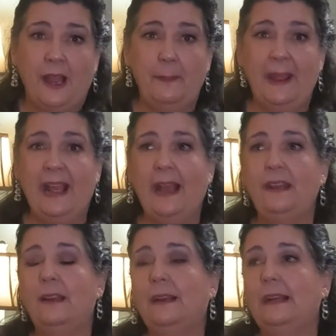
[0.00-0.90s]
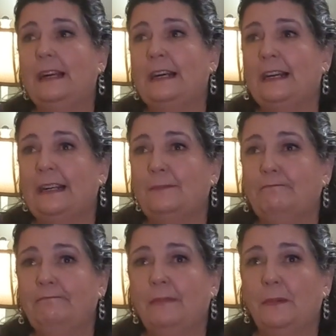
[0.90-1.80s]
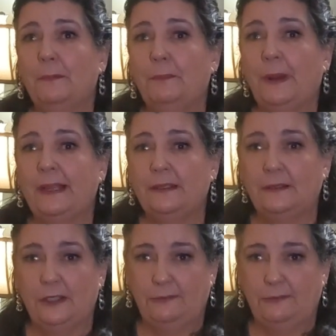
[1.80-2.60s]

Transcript: iPad, but